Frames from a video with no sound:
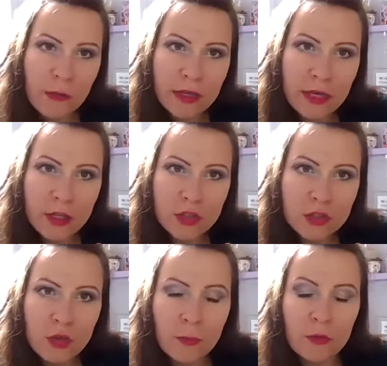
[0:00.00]

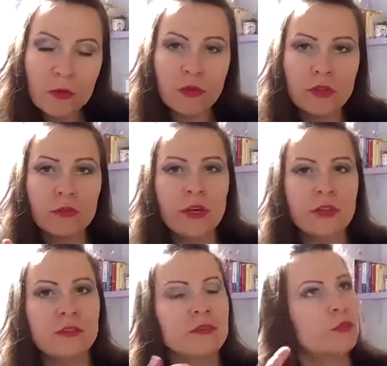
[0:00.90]
application doc
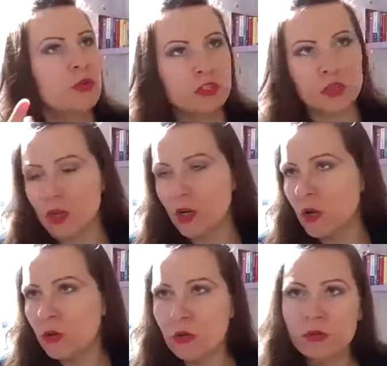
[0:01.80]
documents, which
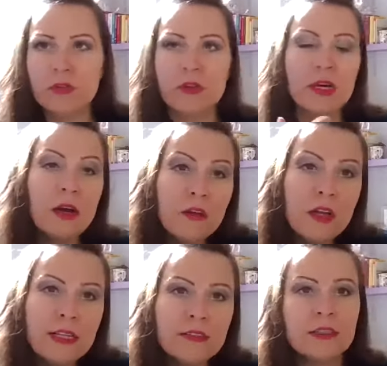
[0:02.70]
includes the cover
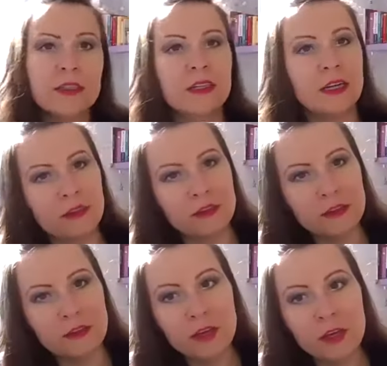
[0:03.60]
letter and the
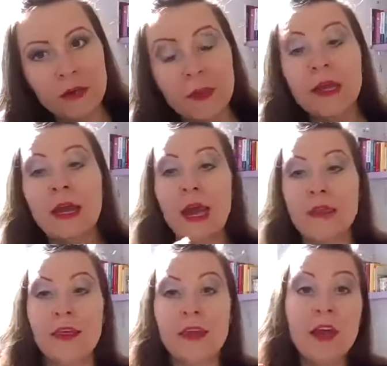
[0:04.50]
CV.
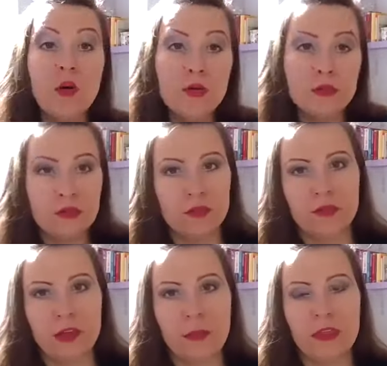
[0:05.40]
And then I also do
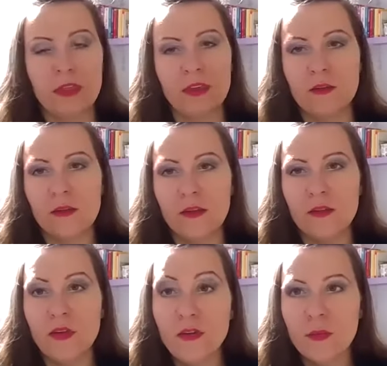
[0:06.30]
something that
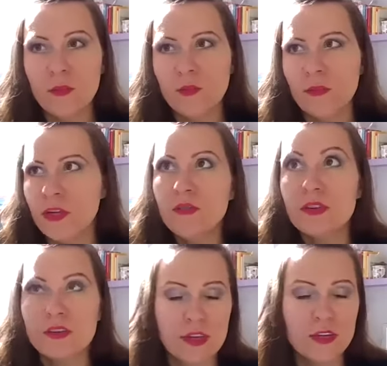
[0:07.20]
is very
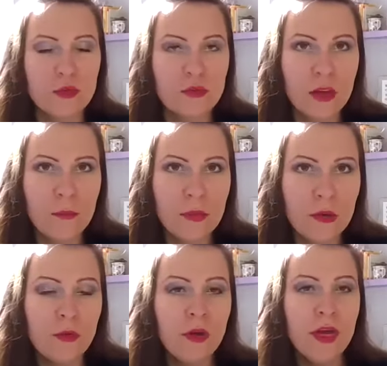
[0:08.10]
interesting to some
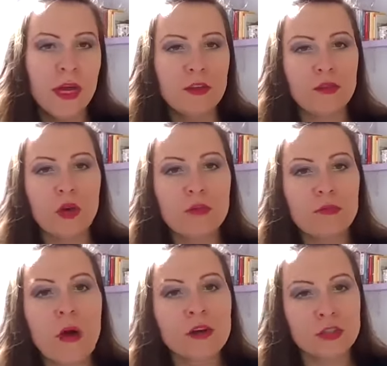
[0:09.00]
people. It's called
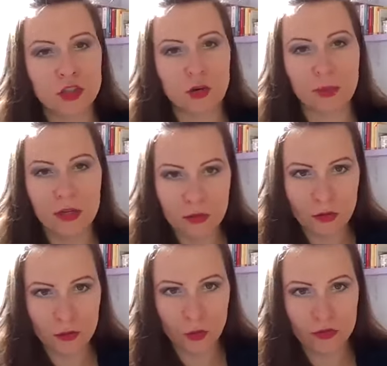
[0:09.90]
mock job
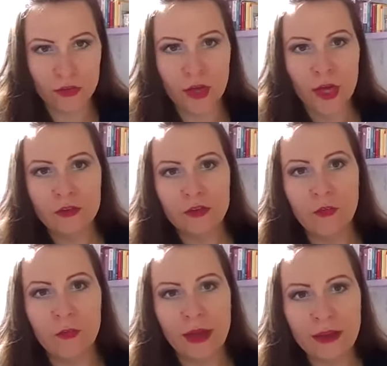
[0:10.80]
interviews.
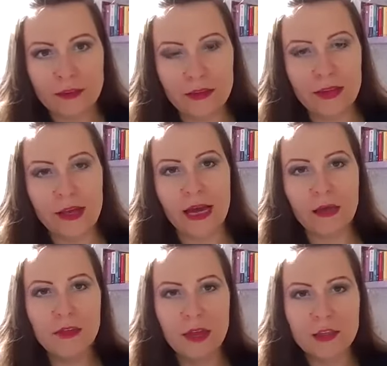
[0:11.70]
So basically,
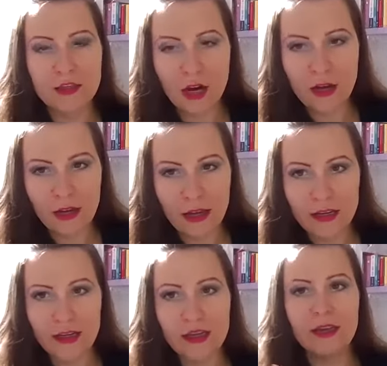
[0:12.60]
I'm the HR
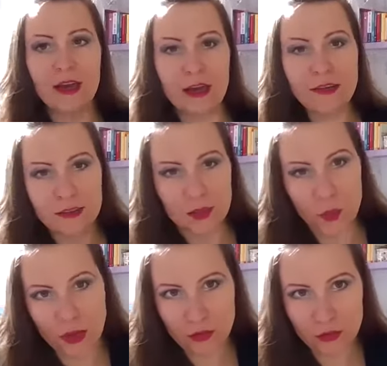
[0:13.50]
lady and ask the
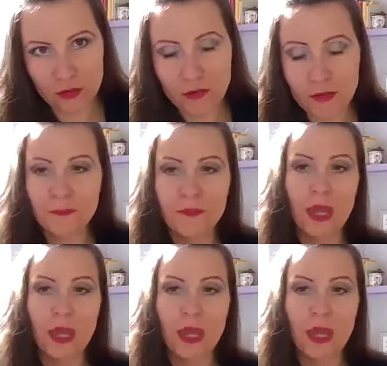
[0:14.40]
questions